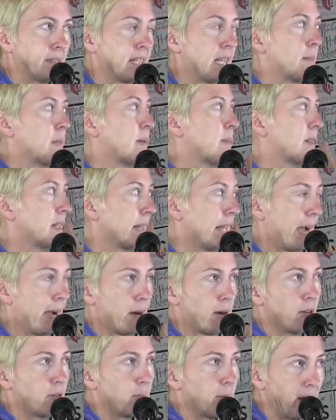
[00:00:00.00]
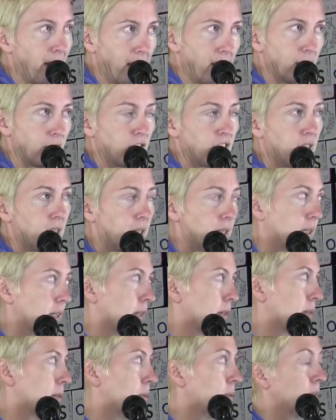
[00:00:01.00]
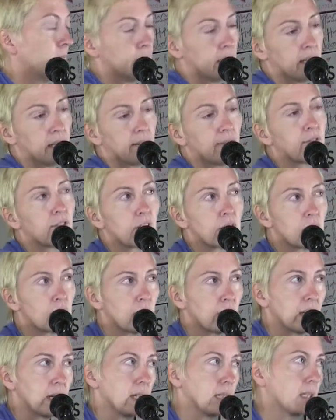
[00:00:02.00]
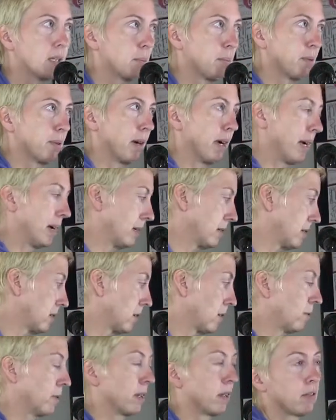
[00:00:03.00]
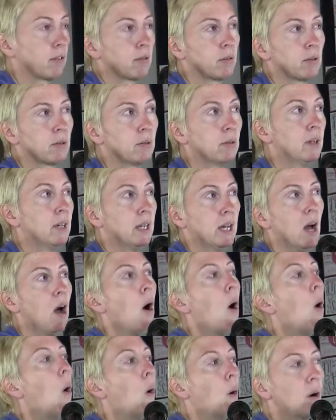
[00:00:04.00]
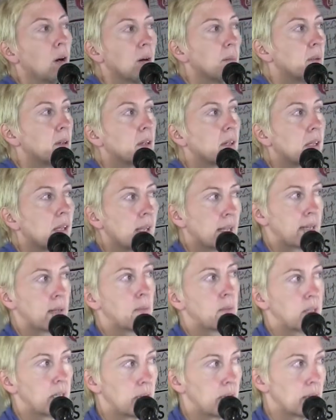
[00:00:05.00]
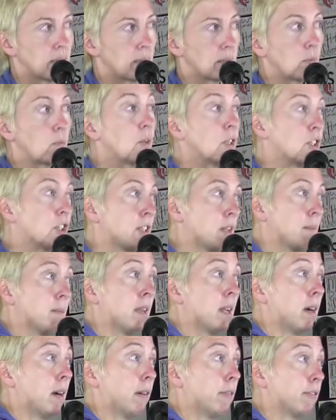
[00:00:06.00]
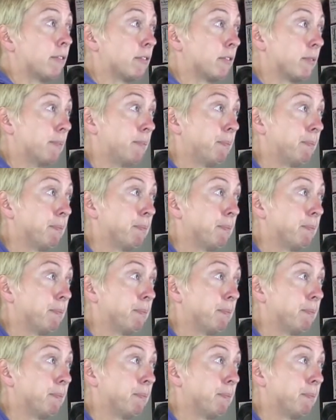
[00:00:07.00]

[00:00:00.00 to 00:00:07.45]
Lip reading: They may be loud, brash, ego, frustrated, depressed, going through horrible calamities. Wish them love.